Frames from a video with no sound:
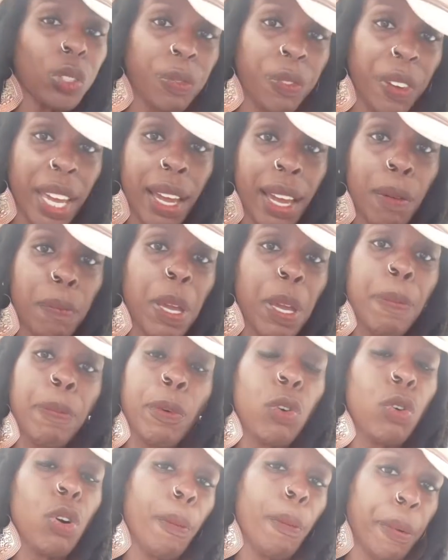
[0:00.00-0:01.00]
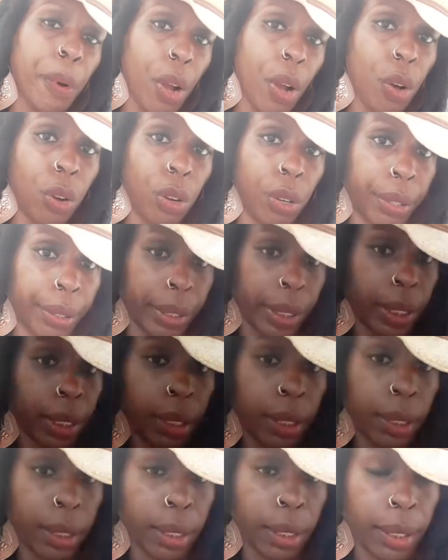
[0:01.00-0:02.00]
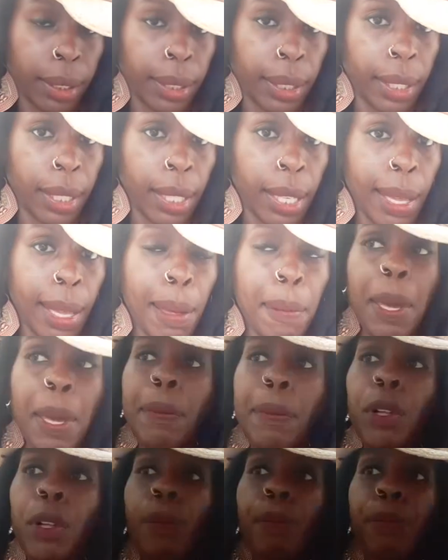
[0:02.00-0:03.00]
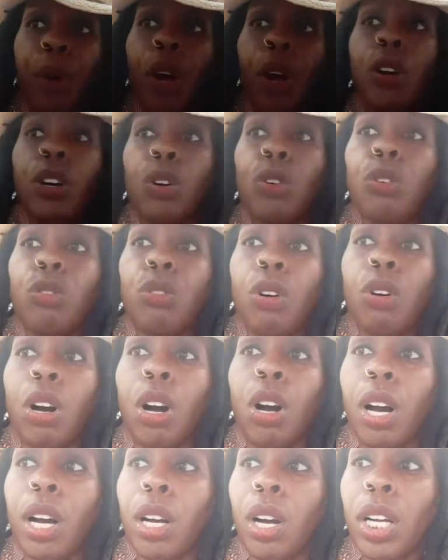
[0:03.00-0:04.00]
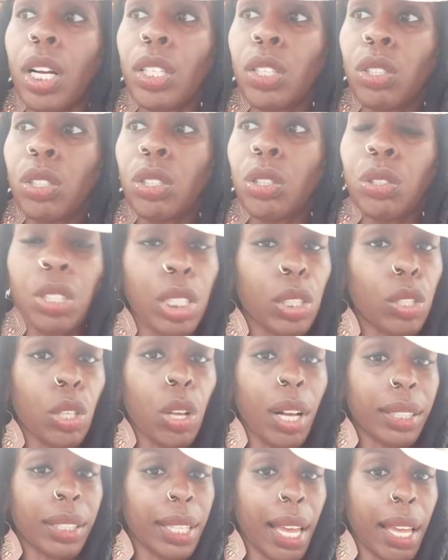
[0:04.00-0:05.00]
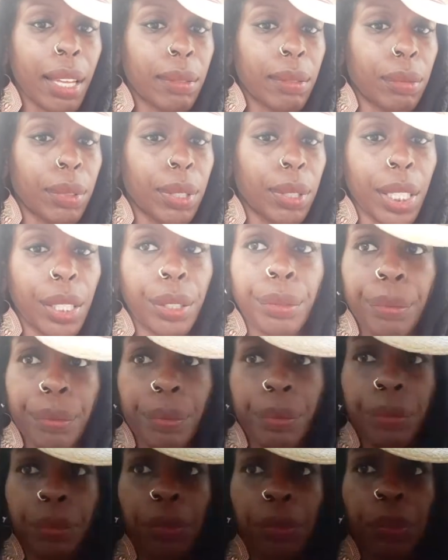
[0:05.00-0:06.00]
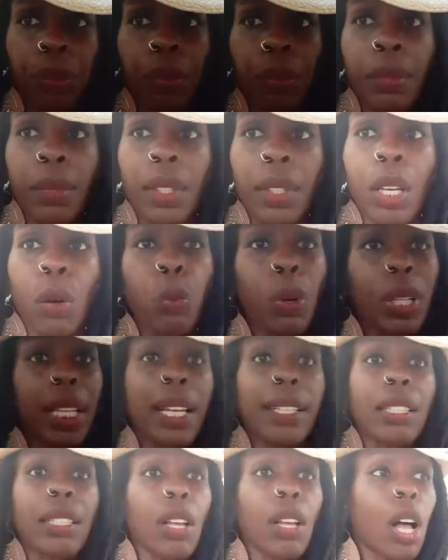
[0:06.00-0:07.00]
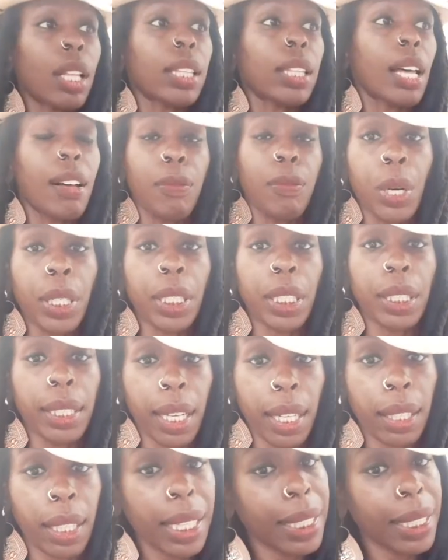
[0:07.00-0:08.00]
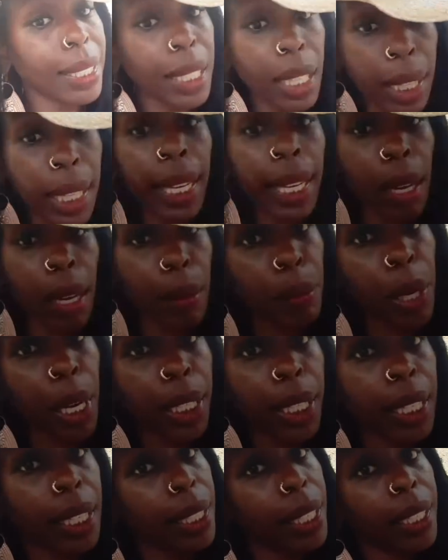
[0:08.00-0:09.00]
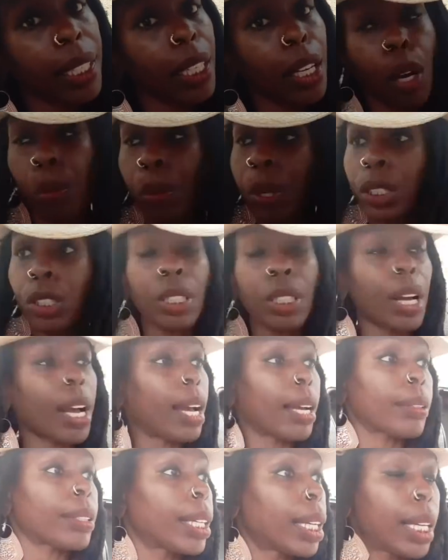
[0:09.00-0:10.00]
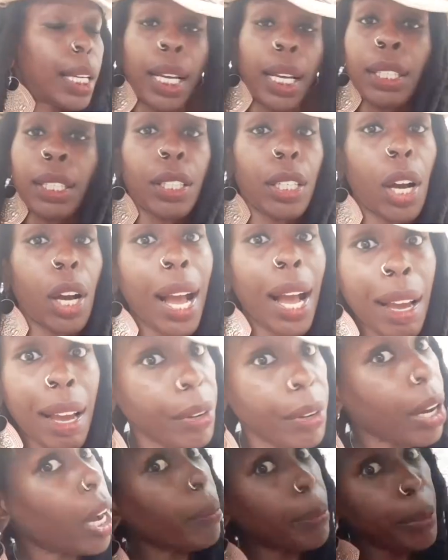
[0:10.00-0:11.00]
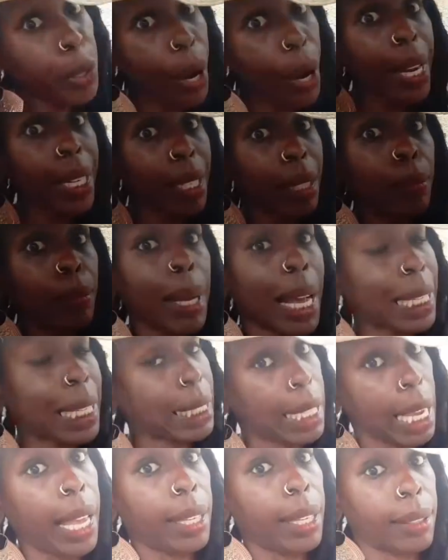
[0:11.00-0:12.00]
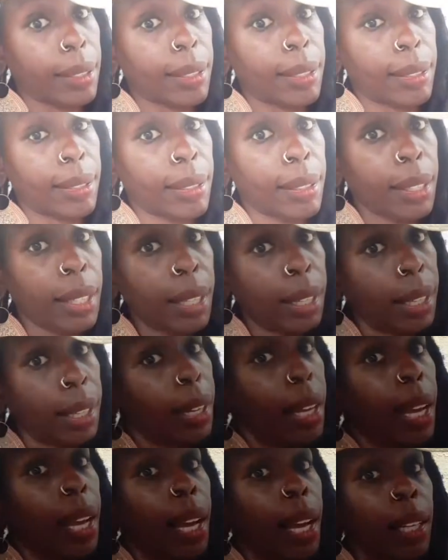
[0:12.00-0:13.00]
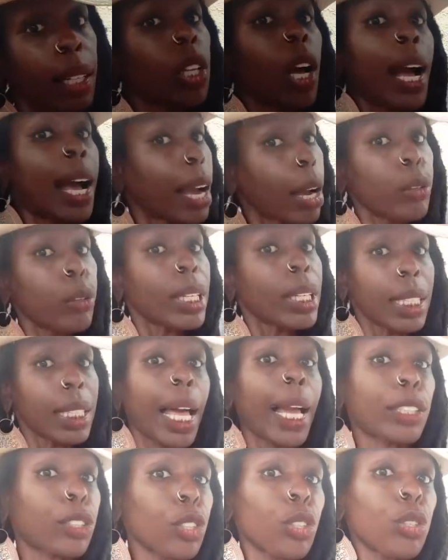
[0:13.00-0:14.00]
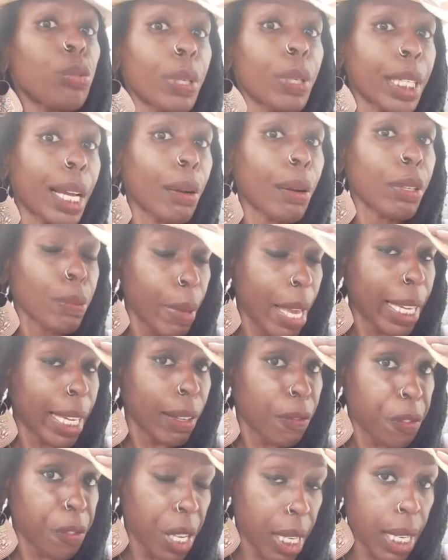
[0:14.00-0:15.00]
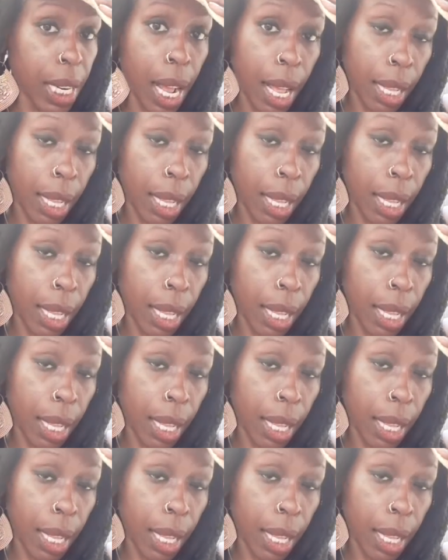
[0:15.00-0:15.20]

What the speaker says: fair? People who are broke. People who are broke are usually talk that, well, let's all love one another until they get money, and then they go, well, I've upgraded my taste. No, I only liked you when I was making $50.